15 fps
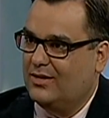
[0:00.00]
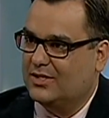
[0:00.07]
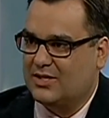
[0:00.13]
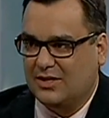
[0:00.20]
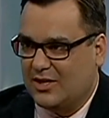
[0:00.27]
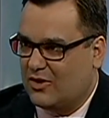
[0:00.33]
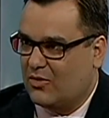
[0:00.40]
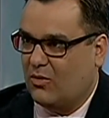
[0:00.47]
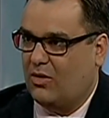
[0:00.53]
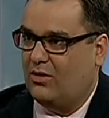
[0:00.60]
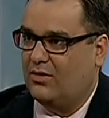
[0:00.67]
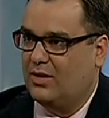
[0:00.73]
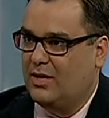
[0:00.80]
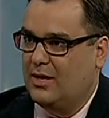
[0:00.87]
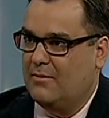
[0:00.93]
It's not the end of the
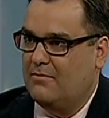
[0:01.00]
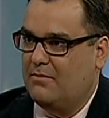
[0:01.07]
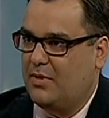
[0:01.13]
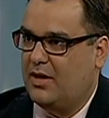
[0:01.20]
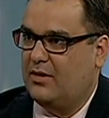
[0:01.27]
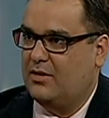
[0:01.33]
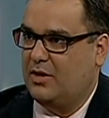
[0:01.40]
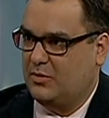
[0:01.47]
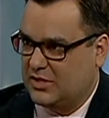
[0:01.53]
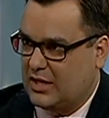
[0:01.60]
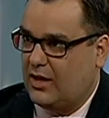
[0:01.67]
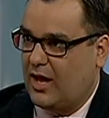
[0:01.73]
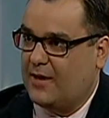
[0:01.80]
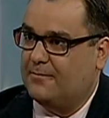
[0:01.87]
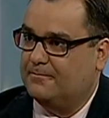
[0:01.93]
world, but it was
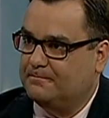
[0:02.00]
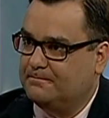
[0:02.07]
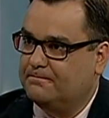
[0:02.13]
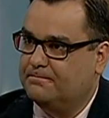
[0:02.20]
out of line.